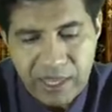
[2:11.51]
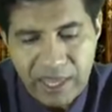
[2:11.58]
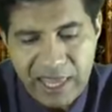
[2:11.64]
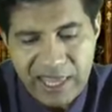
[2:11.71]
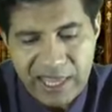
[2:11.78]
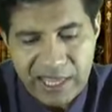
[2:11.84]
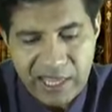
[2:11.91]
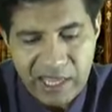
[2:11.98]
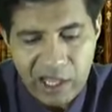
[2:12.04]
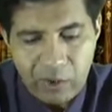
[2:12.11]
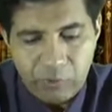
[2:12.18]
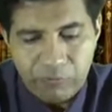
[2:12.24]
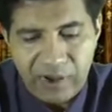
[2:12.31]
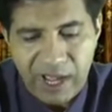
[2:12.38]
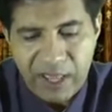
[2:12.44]
A,
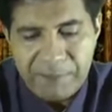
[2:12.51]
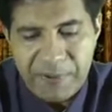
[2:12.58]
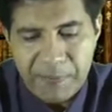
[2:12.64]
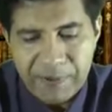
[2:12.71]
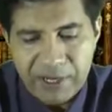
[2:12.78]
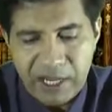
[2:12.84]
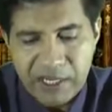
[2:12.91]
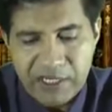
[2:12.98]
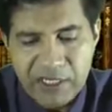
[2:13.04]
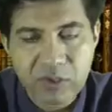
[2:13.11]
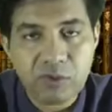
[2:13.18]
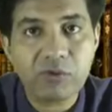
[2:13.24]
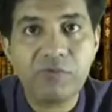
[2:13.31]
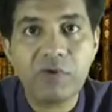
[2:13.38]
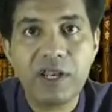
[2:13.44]
why people
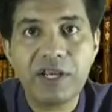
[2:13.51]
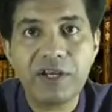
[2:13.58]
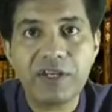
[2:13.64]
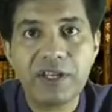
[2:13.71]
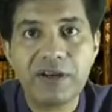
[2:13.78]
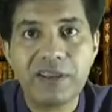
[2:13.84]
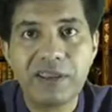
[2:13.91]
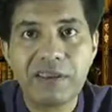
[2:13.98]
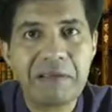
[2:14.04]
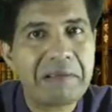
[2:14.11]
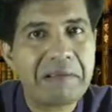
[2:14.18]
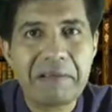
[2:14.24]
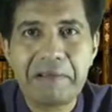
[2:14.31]
undertook volunteering?